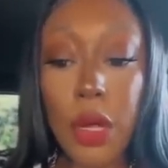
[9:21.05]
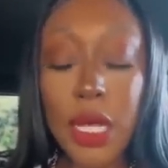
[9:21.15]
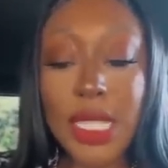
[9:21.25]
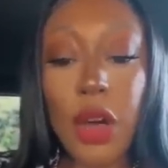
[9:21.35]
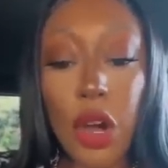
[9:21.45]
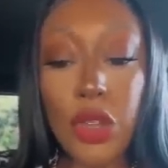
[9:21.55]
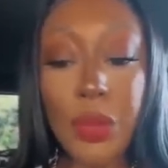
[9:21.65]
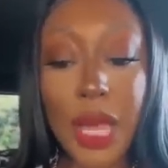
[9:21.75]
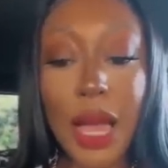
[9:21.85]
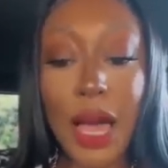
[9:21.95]
He said, are
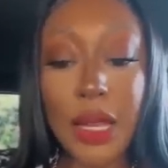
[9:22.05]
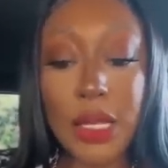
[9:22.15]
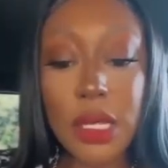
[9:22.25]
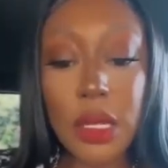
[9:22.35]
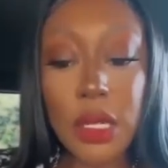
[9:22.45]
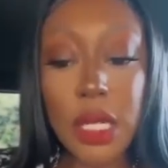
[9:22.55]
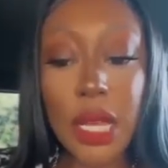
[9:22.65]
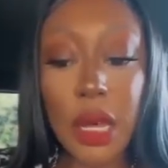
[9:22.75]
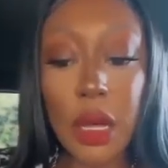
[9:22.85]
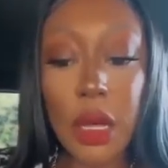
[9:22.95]
you being honest? She
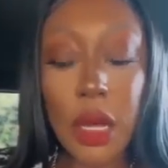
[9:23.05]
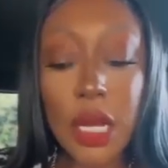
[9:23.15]
said, yeah.